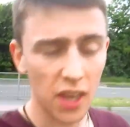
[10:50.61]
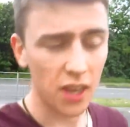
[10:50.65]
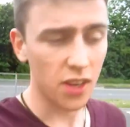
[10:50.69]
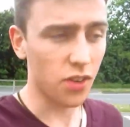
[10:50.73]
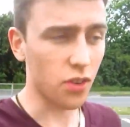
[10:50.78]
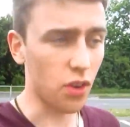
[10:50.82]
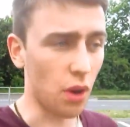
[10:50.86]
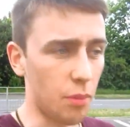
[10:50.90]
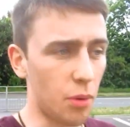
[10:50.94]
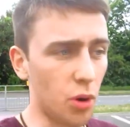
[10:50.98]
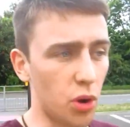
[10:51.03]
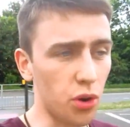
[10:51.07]

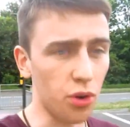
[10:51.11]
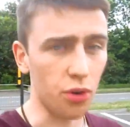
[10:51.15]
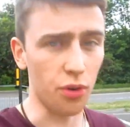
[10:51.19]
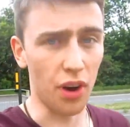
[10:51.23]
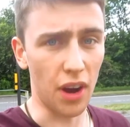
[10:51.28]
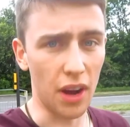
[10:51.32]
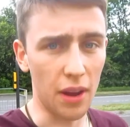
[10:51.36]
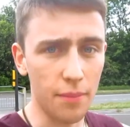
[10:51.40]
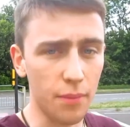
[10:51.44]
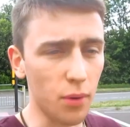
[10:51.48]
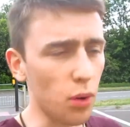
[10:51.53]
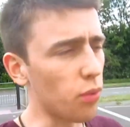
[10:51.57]
so I'm
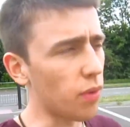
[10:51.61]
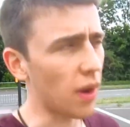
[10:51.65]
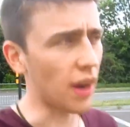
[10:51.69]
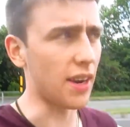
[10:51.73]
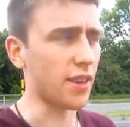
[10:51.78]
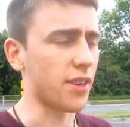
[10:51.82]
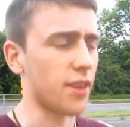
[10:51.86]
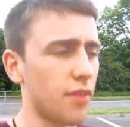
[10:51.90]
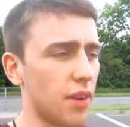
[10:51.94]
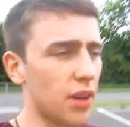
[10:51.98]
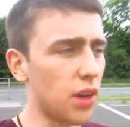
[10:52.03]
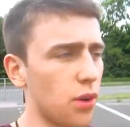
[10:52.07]
hungry, or
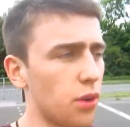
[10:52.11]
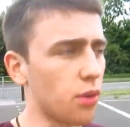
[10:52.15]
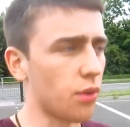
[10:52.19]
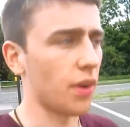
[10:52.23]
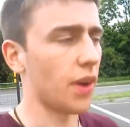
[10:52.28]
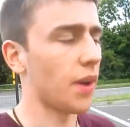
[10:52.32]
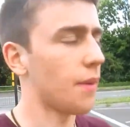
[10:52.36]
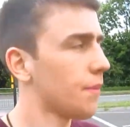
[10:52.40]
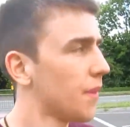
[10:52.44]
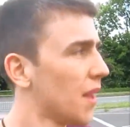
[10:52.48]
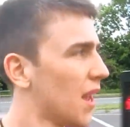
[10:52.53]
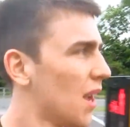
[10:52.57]
relatively hungry,
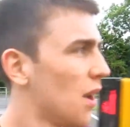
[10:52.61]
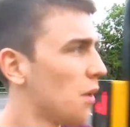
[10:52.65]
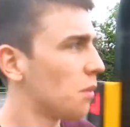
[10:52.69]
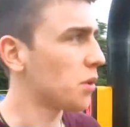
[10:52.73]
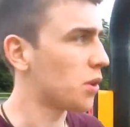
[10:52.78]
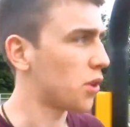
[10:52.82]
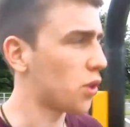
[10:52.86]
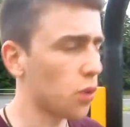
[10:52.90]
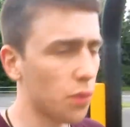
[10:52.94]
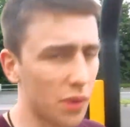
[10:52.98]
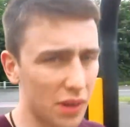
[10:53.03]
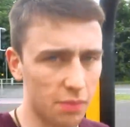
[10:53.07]
which
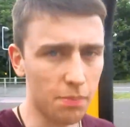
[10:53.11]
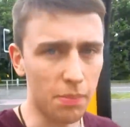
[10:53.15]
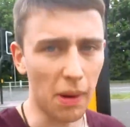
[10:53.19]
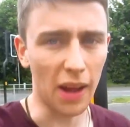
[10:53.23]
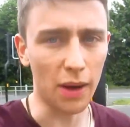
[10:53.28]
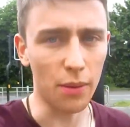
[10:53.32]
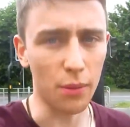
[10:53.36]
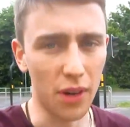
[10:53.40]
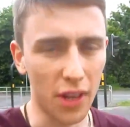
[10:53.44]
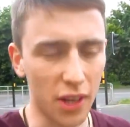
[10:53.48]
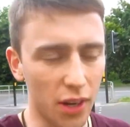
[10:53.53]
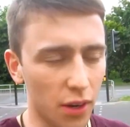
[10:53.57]
is always
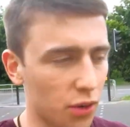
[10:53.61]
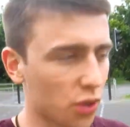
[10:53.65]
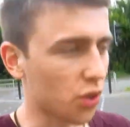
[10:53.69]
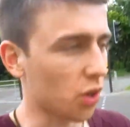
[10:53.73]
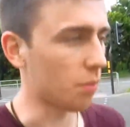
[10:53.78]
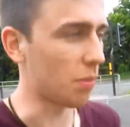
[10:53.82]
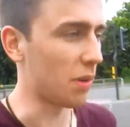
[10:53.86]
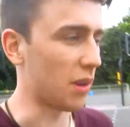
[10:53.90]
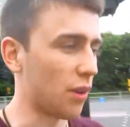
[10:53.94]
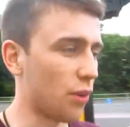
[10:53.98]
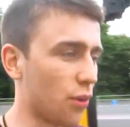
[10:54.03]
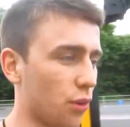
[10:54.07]
bad when you go
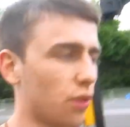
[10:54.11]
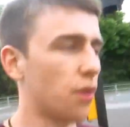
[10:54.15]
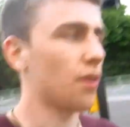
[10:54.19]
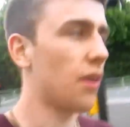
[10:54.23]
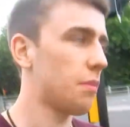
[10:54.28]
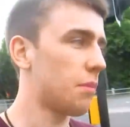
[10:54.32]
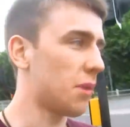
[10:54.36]
shopping hungry,